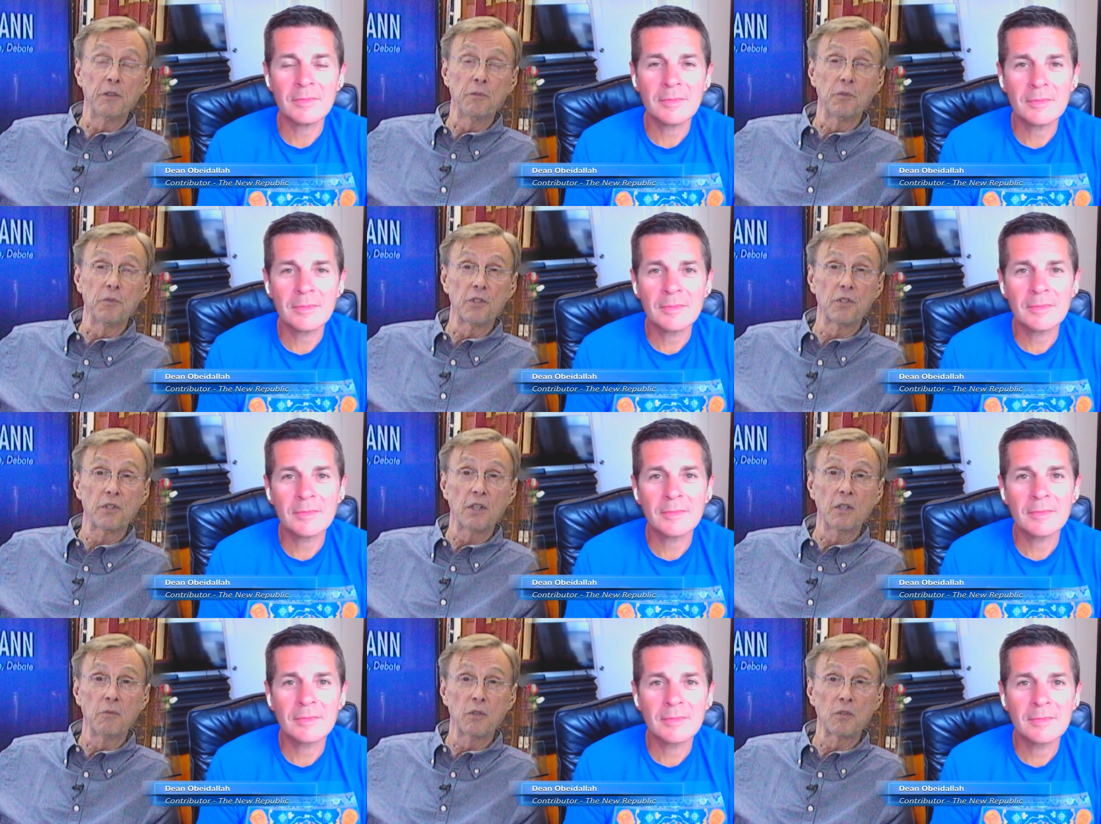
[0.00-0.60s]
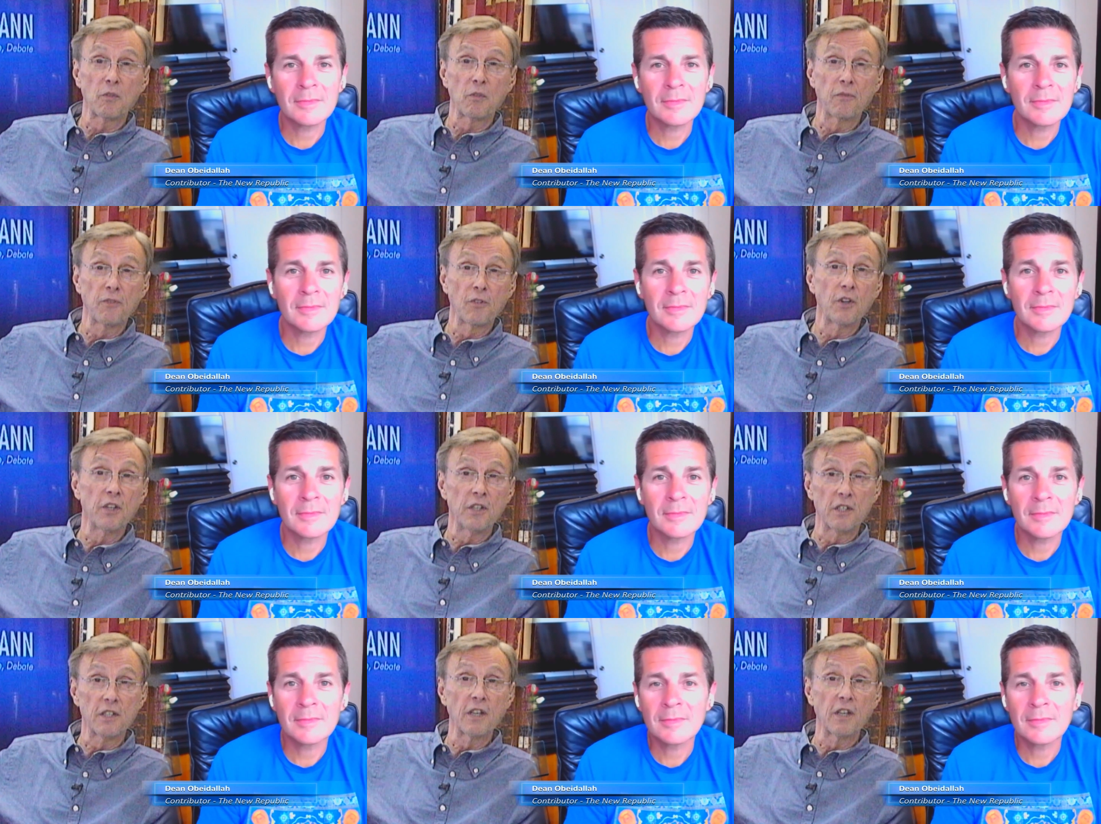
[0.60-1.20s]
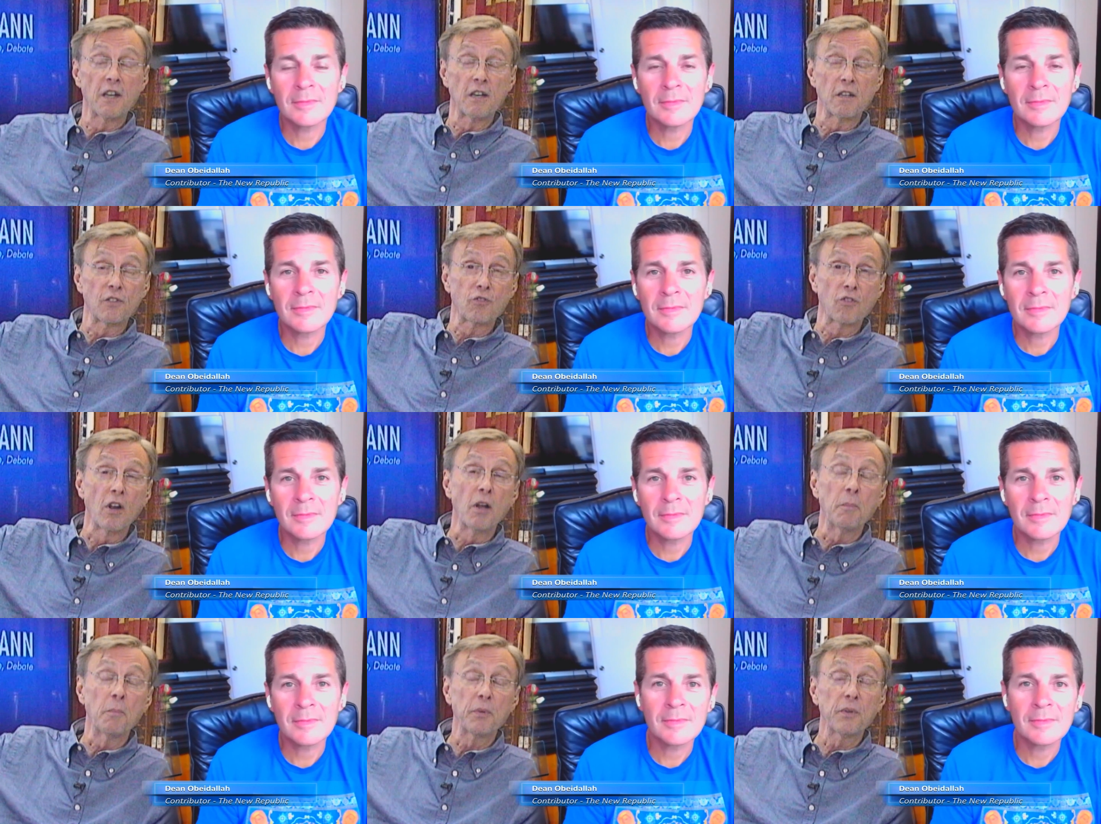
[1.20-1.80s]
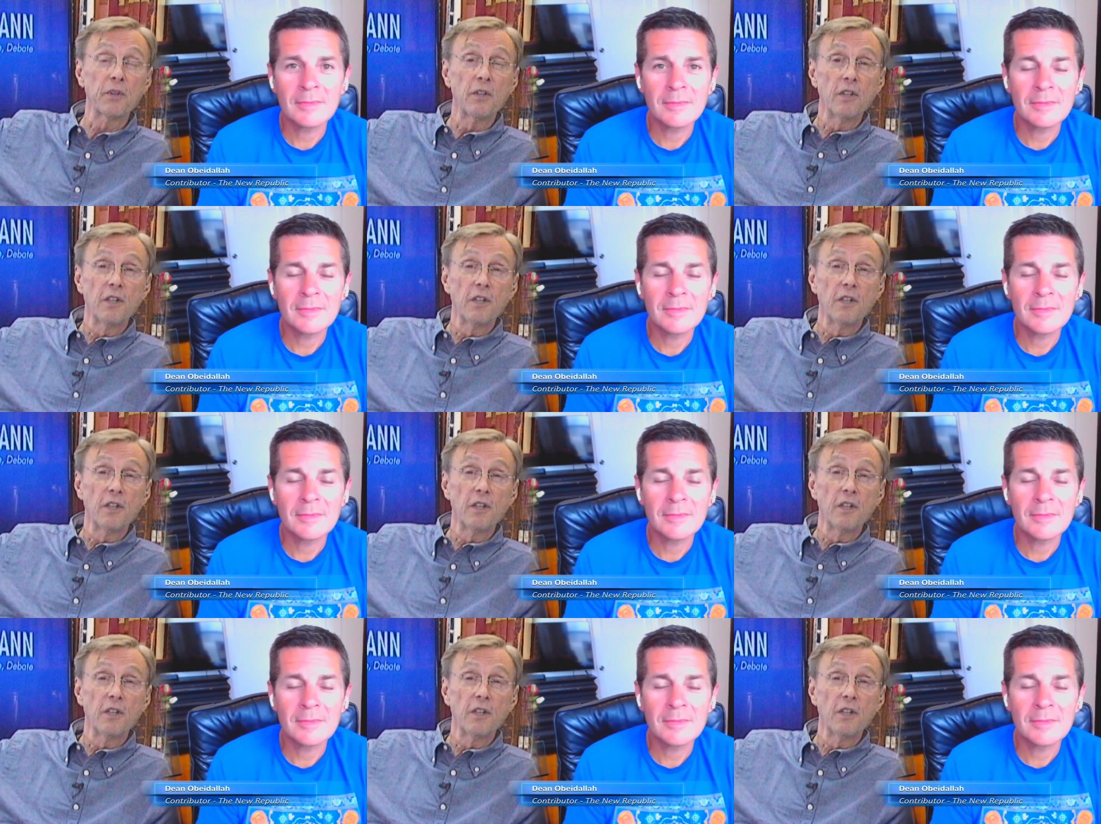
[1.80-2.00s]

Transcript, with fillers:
Speaker 1: He was referring to Donald Trump,